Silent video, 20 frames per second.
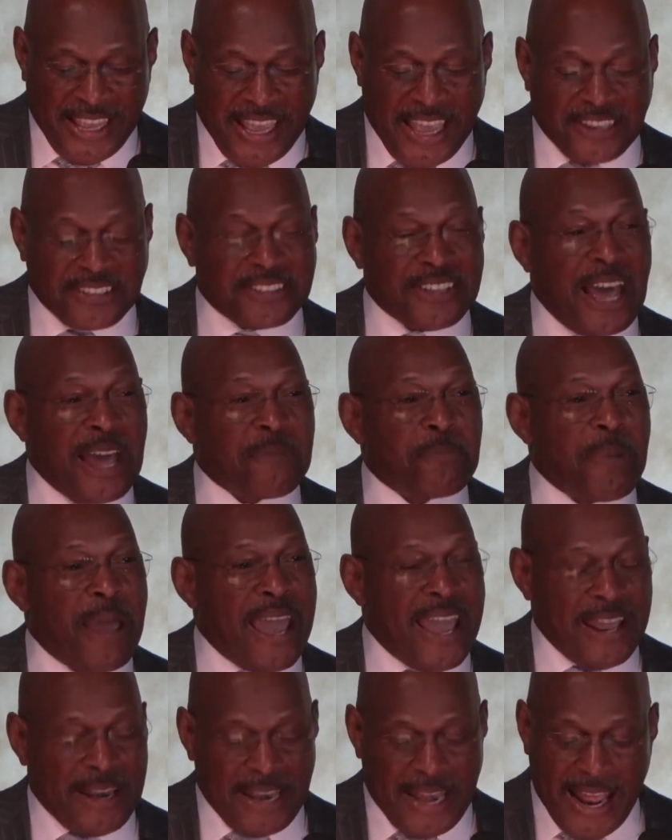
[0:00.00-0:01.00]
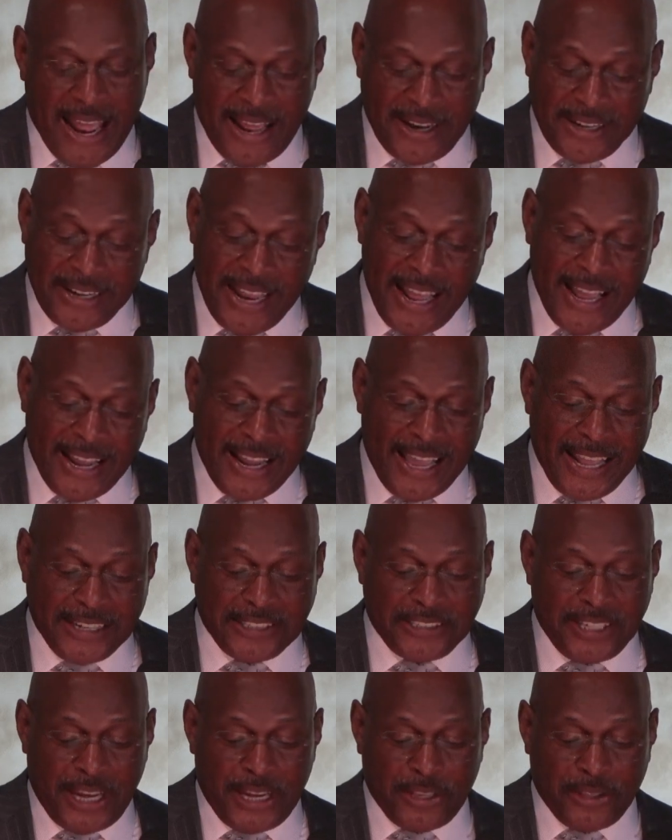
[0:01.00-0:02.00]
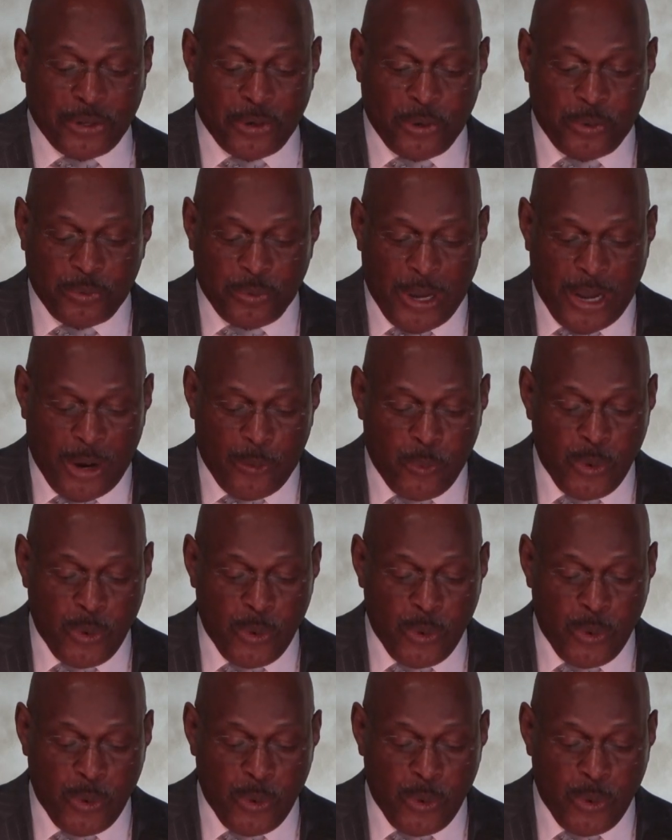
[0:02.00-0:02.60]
That's not bad. Now I got to tell you though,